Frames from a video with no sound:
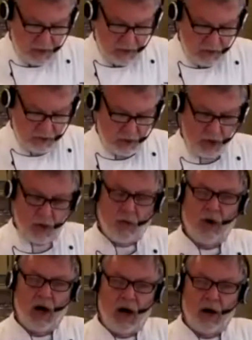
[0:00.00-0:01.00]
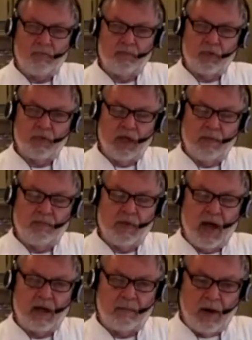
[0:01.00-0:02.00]
So keep
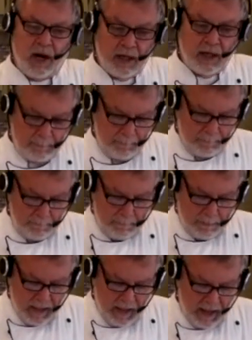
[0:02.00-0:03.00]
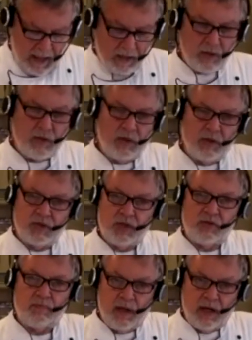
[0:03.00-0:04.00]
that in mind and
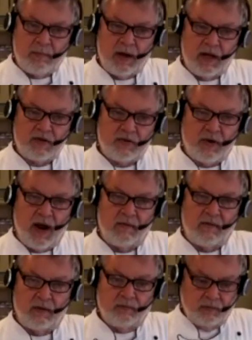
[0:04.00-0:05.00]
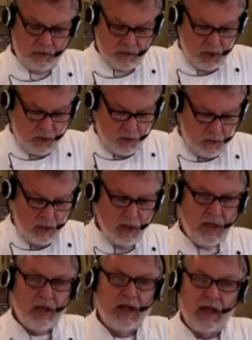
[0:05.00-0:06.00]
just minimize travel. So
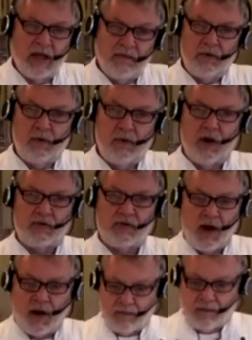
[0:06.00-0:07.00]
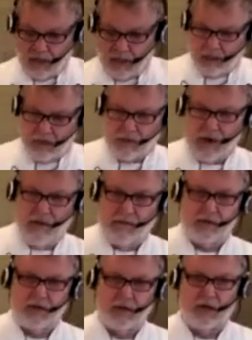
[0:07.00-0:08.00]
if you are traveling, it
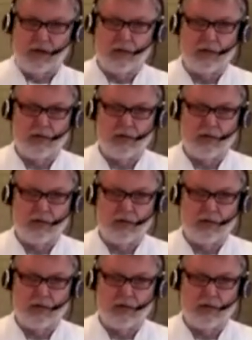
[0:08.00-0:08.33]
travels here.